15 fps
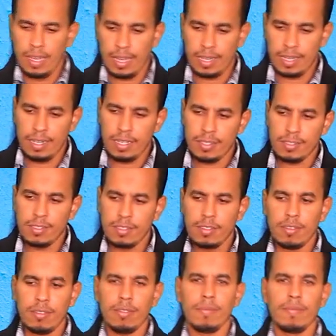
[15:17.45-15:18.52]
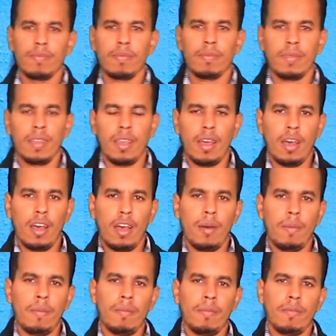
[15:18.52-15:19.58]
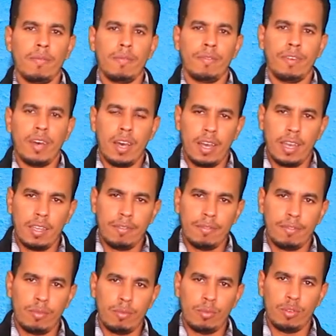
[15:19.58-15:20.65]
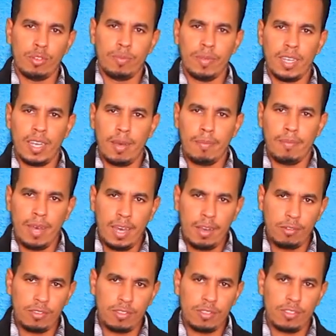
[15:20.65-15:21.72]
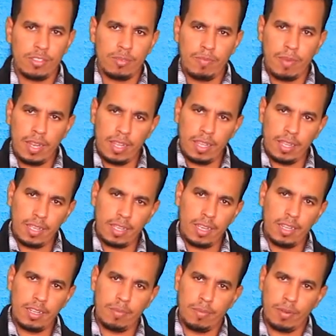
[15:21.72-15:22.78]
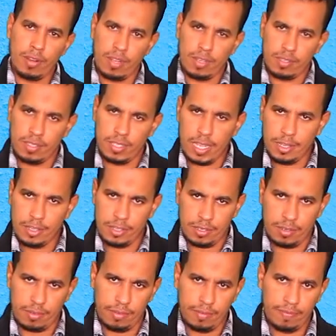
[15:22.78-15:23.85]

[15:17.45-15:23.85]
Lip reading: And lesson 5 would be about spelling and pronunciation.